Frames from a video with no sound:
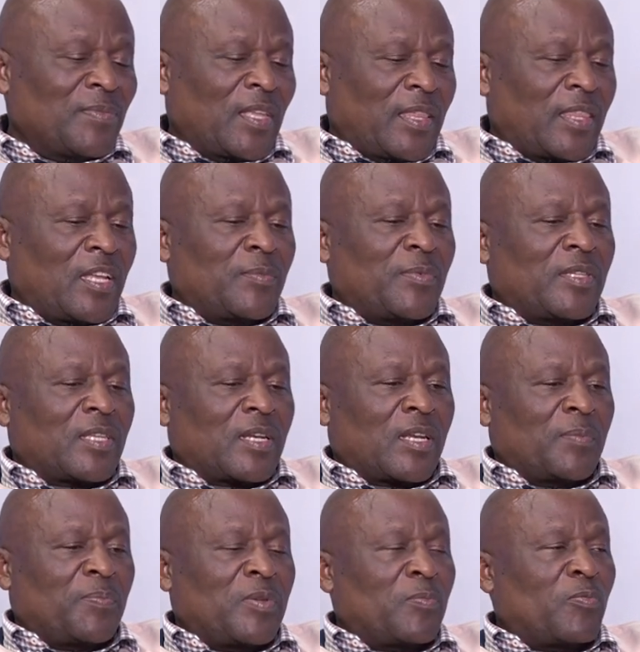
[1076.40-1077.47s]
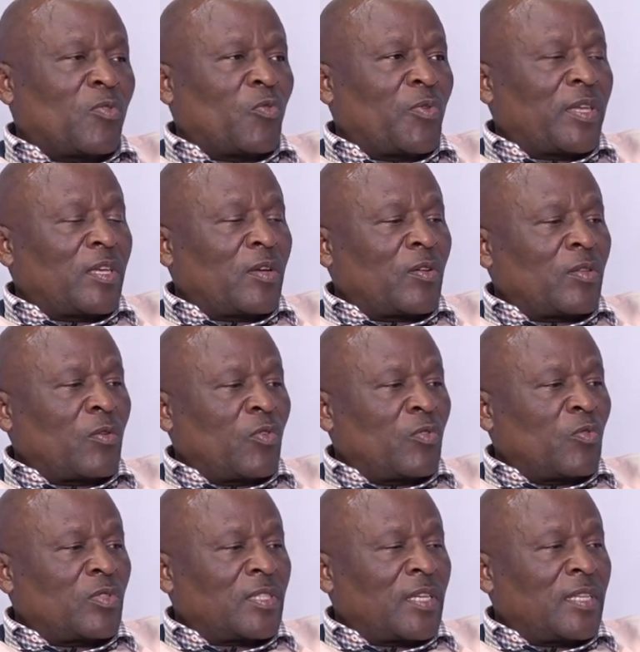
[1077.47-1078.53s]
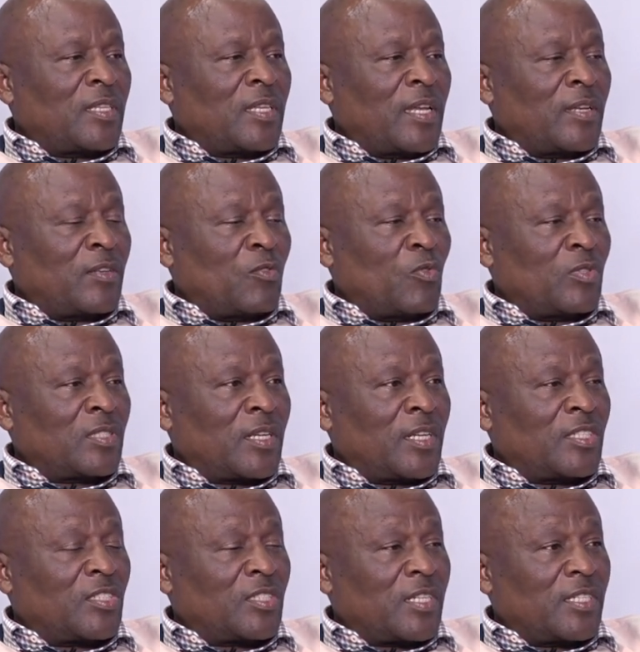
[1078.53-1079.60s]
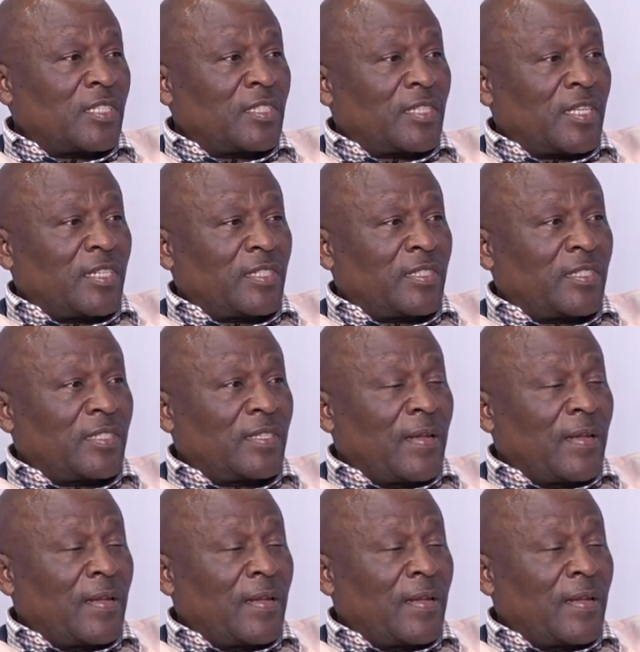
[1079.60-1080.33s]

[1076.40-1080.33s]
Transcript: Yeah. There'll be three people working on those at those registration stations,